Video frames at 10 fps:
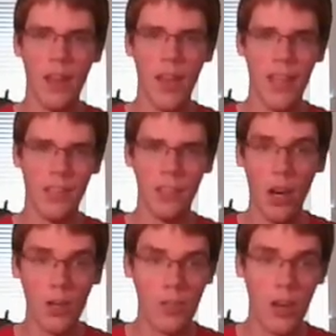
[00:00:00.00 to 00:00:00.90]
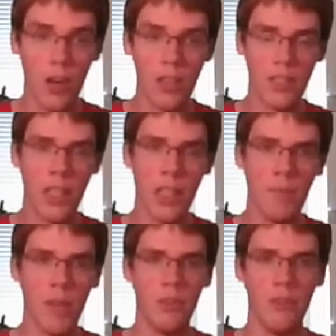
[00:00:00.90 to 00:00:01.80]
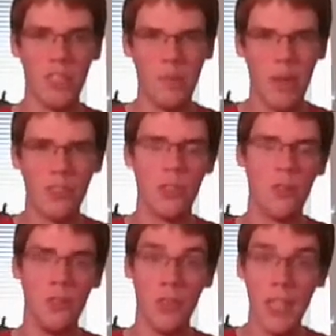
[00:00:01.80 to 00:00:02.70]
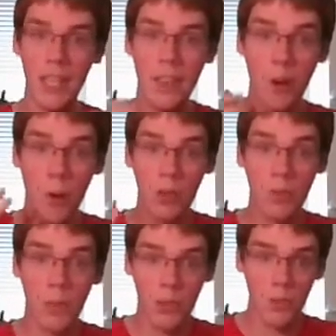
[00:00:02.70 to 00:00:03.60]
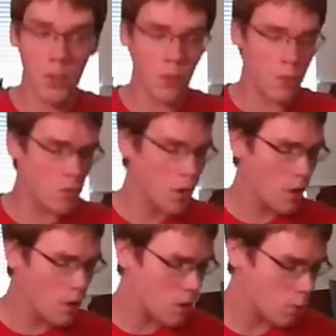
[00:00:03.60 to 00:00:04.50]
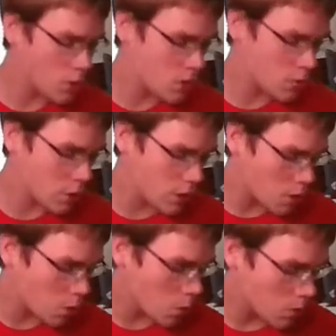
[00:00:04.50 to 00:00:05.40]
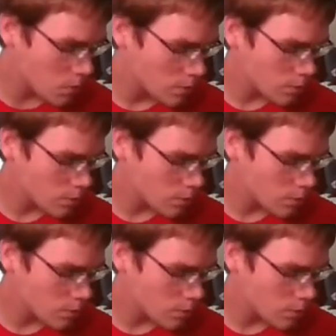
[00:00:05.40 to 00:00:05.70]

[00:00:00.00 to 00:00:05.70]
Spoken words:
and Sakura on the team, they'll do a special unique ultimate jutsu, which is pretty cool.